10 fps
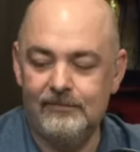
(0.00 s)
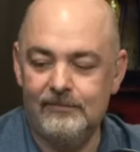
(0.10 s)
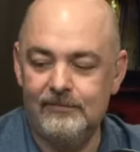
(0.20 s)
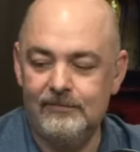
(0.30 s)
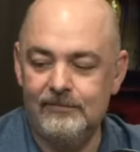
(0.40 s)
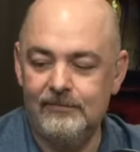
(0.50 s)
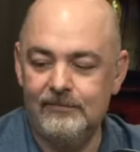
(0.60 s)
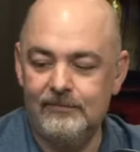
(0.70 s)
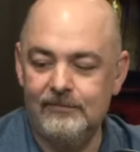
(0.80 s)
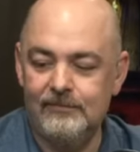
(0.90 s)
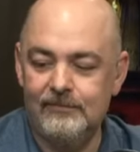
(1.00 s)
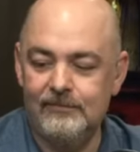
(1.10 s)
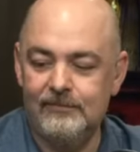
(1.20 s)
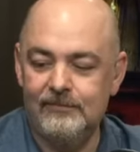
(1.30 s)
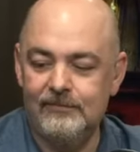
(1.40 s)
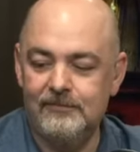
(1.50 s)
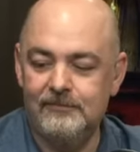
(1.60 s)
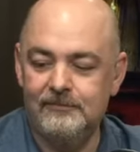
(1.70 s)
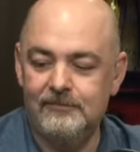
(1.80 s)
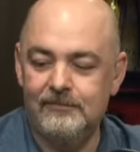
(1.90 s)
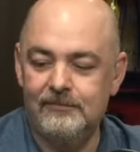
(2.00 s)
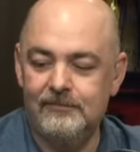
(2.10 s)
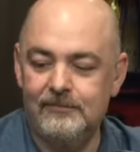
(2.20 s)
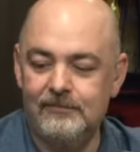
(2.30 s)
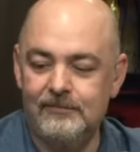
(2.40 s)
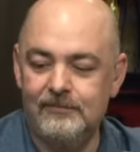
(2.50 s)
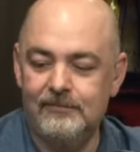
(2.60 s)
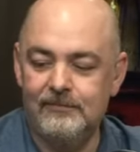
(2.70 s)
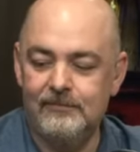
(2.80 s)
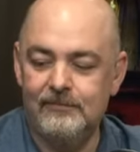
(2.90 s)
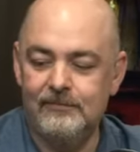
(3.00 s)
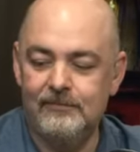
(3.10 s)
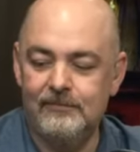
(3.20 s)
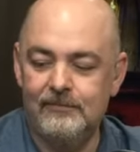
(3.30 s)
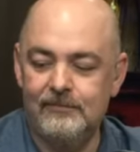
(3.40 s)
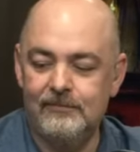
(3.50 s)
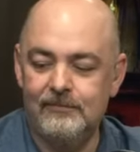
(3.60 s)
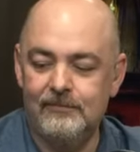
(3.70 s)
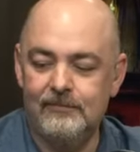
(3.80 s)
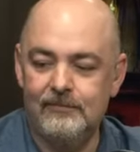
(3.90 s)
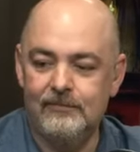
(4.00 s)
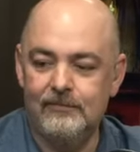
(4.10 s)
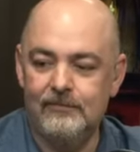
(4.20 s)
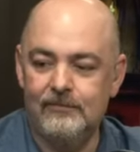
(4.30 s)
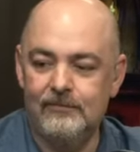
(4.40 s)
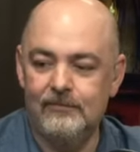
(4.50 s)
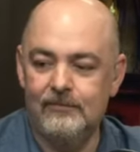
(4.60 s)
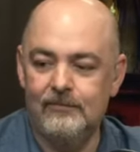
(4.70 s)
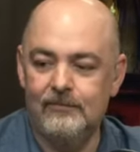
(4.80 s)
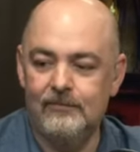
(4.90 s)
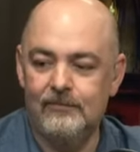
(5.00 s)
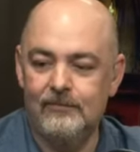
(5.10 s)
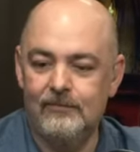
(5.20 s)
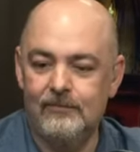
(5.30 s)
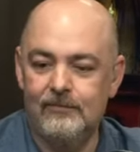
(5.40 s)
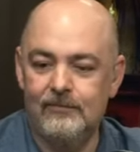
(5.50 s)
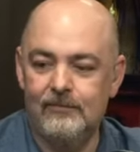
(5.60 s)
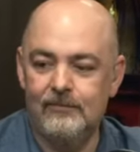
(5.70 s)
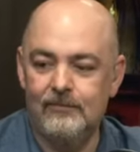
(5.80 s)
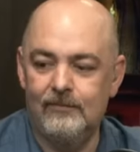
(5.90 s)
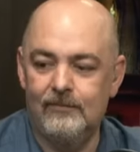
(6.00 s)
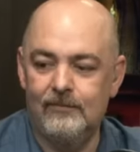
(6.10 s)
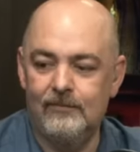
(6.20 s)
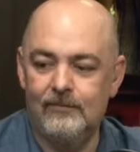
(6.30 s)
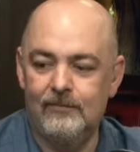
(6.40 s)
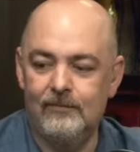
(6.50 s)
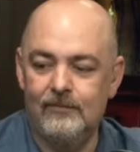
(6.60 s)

The person shown says nothing.